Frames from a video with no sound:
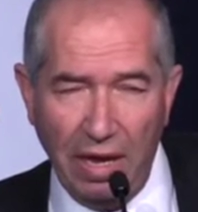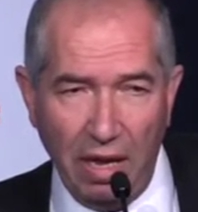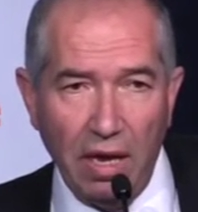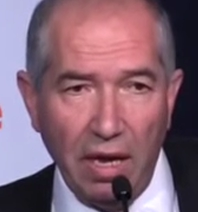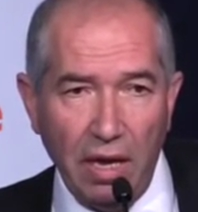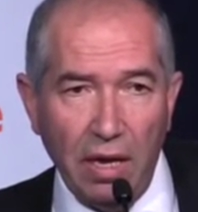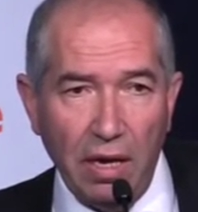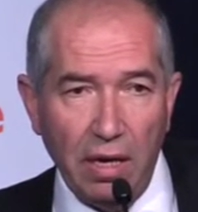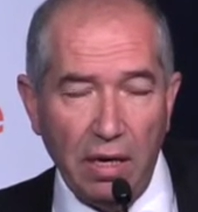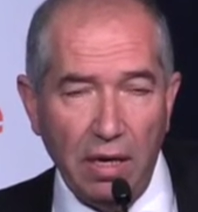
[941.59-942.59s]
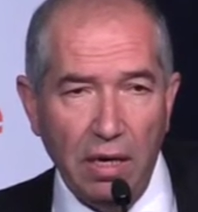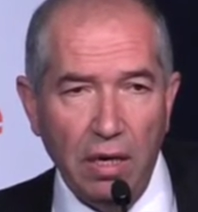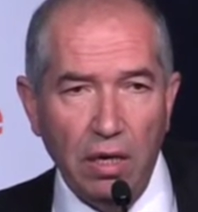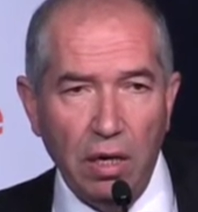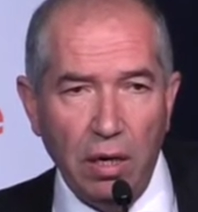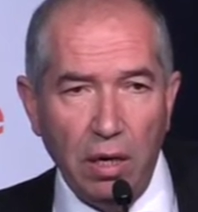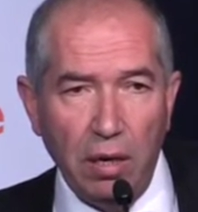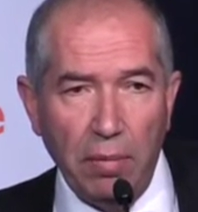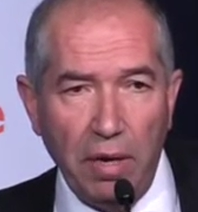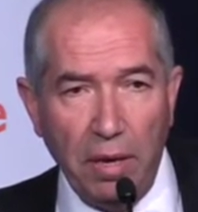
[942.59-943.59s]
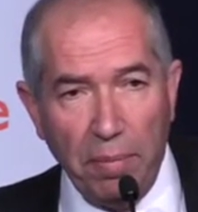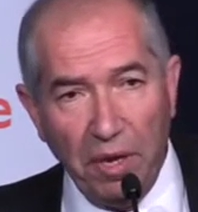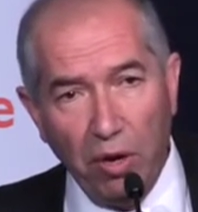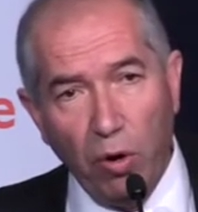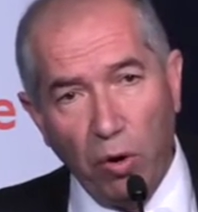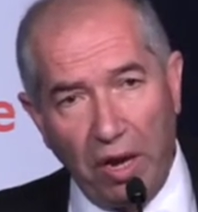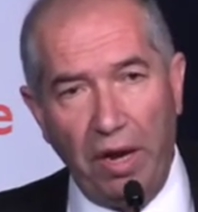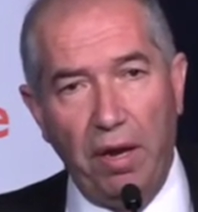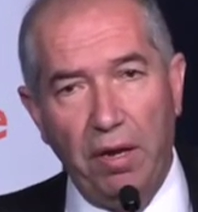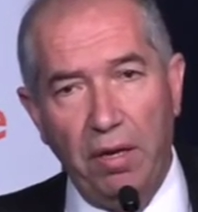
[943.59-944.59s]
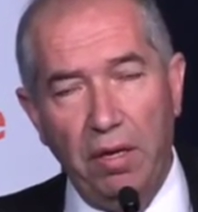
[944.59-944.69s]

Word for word: uh, eh, uh, eh, uh, eh, AB or A.